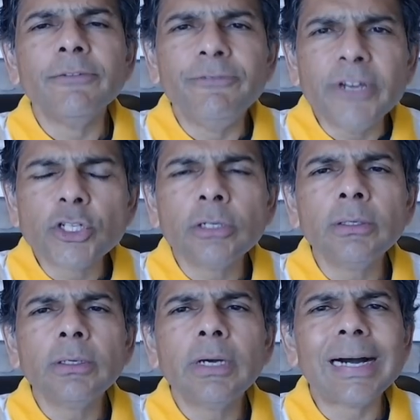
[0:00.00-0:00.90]

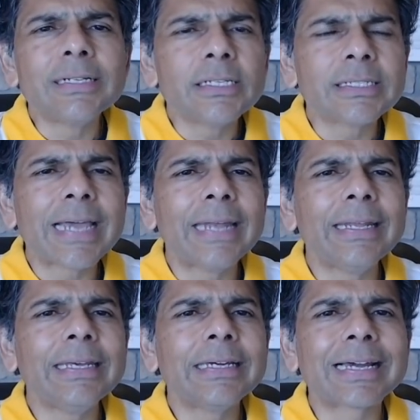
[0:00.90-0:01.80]
vision,
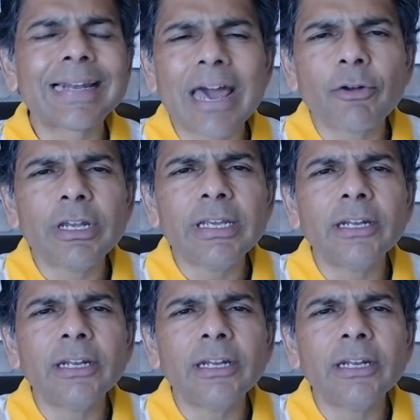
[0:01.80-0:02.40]
understanding, clarity,